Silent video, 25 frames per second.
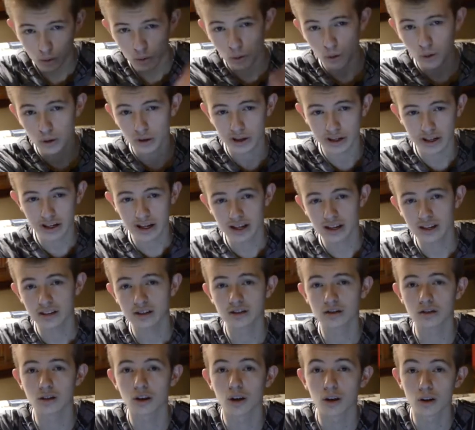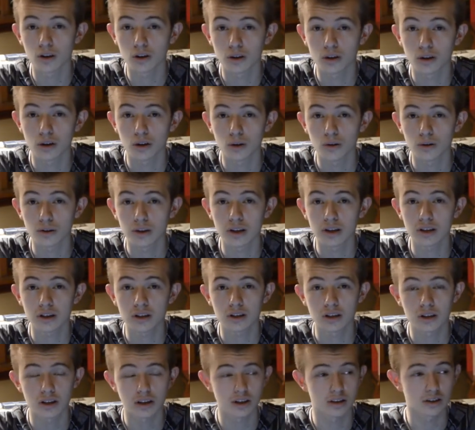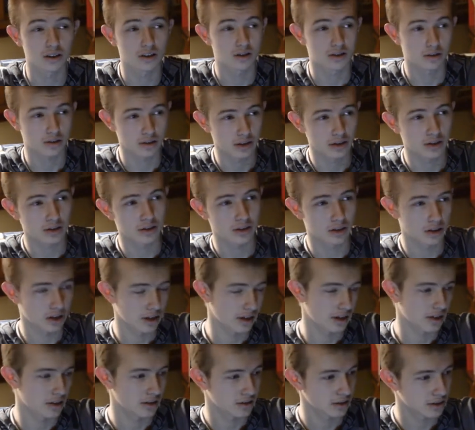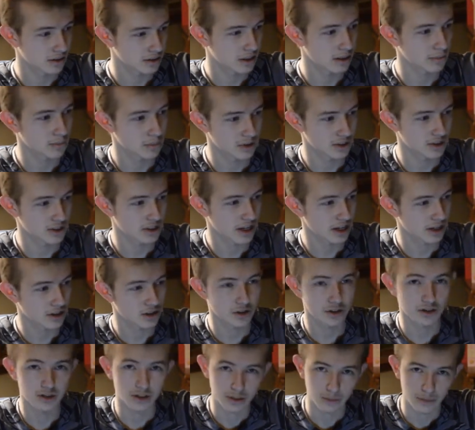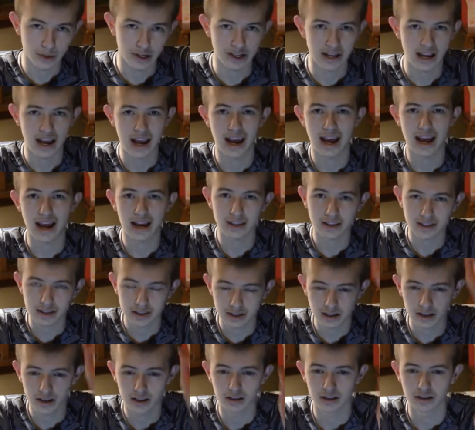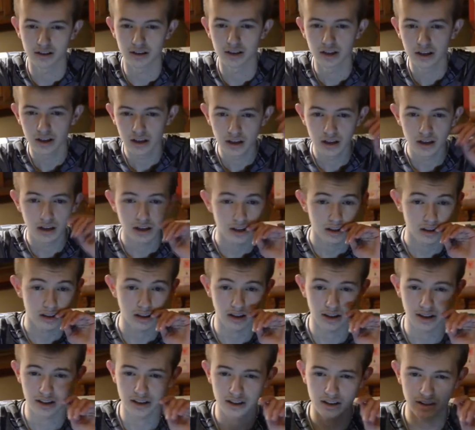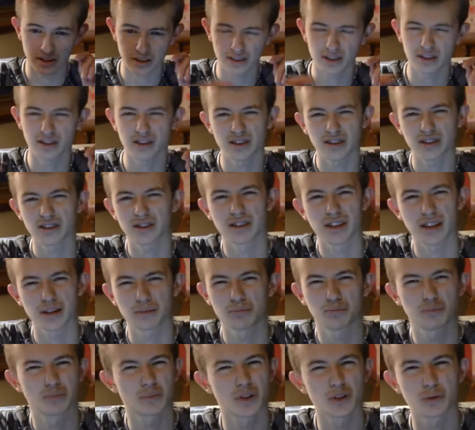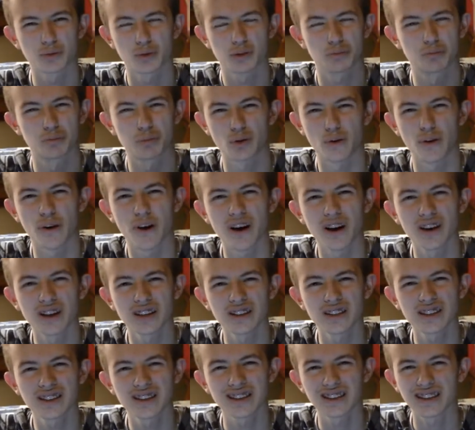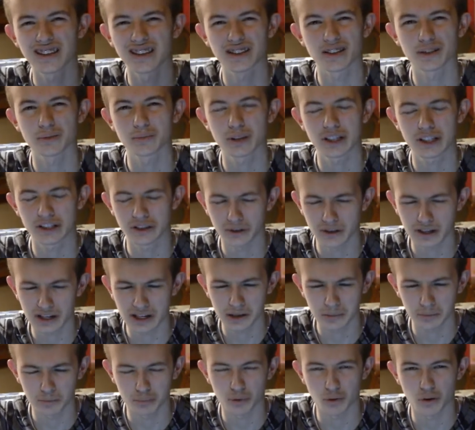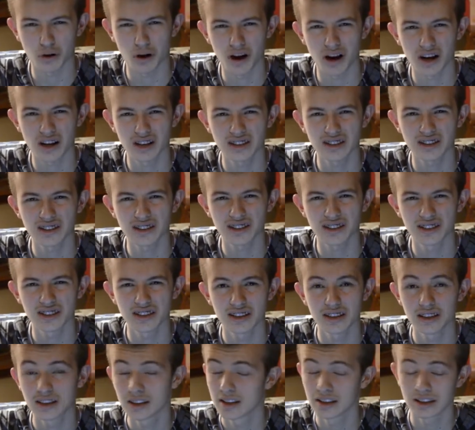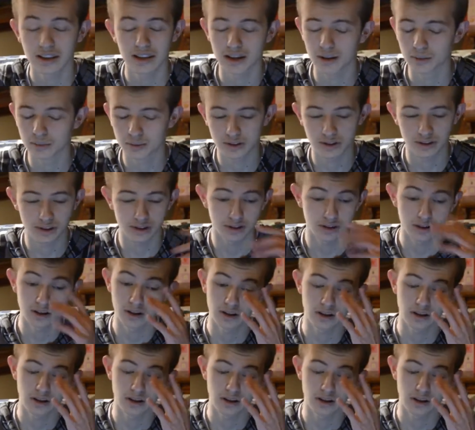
organized all the clothing into, into like separate sections. Like we had hats and like like there was bras like somebody donated bras that was